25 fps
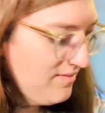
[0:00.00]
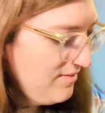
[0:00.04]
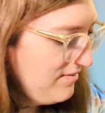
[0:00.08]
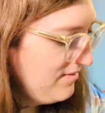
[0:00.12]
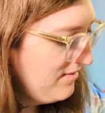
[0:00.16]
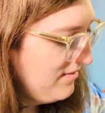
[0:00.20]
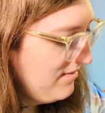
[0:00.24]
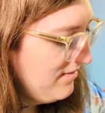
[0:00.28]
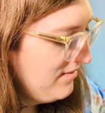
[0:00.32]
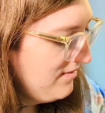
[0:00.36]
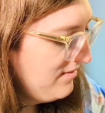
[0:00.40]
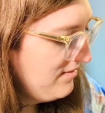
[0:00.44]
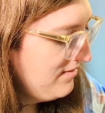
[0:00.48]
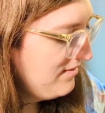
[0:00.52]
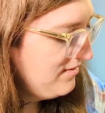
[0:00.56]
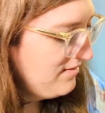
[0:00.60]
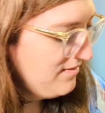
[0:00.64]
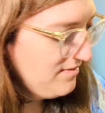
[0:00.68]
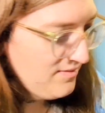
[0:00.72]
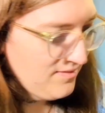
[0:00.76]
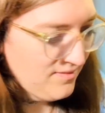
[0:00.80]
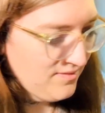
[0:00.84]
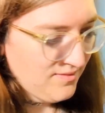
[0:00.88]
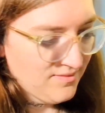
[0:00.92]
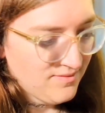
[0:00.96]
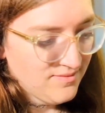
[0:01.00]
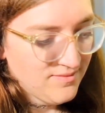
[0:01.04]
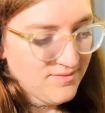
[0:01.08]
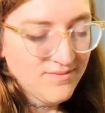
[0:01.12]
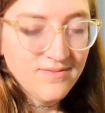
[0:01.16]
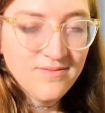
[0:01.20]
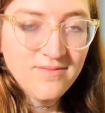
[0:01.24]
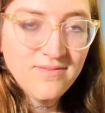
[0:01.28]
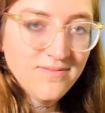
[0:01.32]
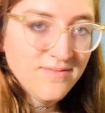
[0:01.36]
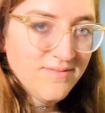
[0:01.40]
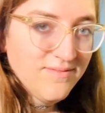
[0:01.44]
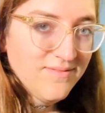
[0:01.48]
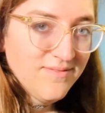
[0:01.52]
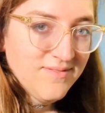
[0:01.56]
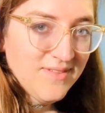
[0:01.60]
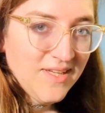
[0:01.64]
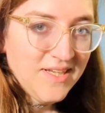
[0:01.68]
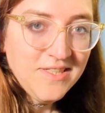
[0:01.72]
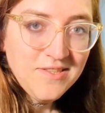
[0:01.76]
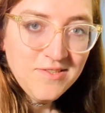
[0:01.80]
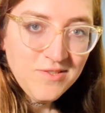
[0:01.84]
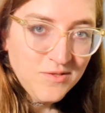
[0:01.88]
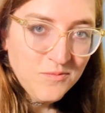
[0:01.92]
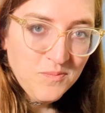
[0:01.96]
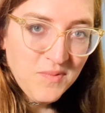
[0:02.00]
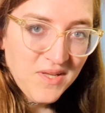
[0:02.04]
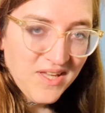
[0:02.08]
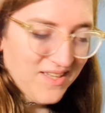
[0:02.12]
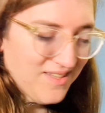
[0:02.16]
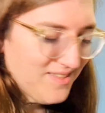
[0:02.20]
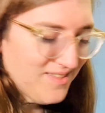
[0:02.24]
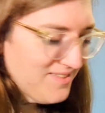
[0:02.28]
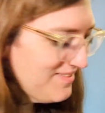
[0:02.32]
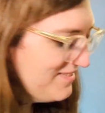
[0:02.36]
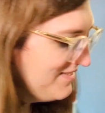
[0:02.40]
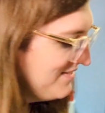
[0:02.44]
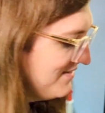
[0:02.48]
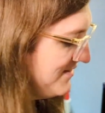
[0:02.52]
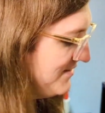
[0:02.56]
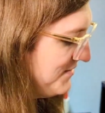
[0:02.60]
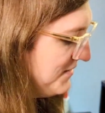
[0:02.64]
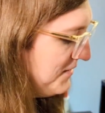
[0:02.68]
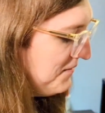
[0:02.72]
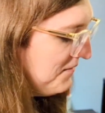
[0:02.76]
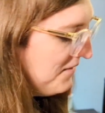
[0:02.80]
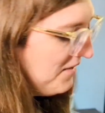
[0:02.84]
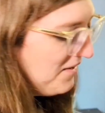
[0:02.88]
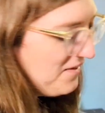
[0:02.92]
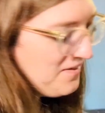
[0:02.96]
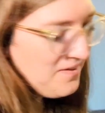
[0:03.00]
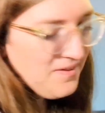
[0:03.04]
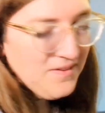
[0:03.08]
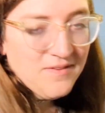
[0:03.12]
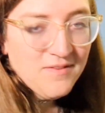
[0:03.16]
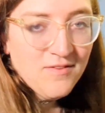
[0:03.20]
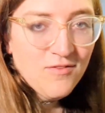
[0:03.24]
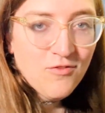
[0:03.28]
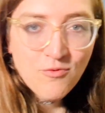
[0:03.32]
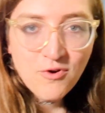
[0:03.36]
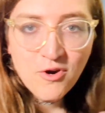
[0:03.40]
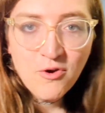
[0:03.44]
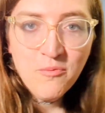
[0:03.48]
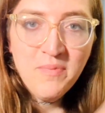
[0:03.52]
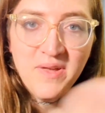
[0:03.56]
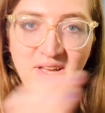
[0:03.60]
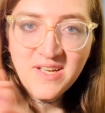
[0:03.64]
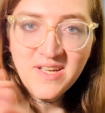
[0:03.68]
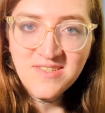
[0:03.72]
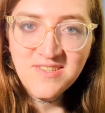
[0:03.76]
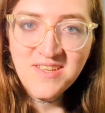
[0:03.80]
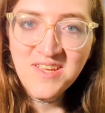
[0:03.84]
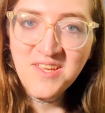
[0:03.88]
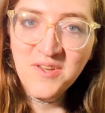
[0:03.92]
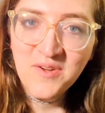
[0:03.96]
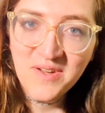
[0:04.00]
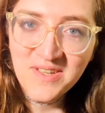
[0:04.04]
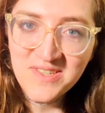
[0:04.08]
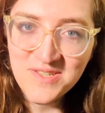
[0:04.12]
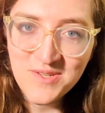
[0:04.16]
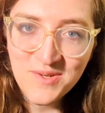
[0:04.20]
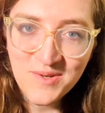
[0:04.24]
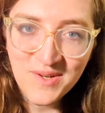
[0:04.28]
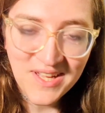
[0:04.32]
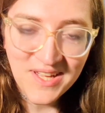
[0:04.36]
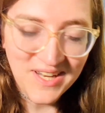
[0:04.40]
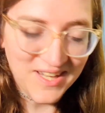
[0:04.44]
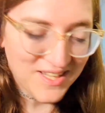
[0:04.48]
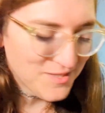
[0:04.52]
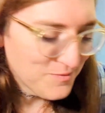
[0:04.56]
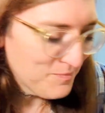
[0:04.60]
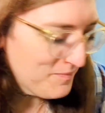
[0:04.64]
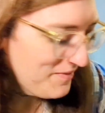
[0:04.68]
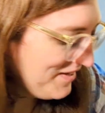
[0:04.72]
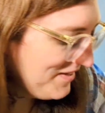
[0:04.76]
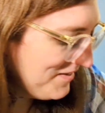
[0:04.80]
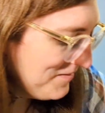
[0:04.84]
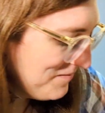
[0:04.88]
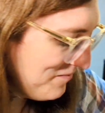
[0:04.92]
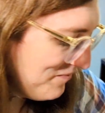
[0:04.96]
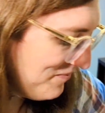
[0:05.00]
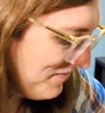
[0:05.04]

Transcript: I just use picks. So I'll throw picks at you as you get XP.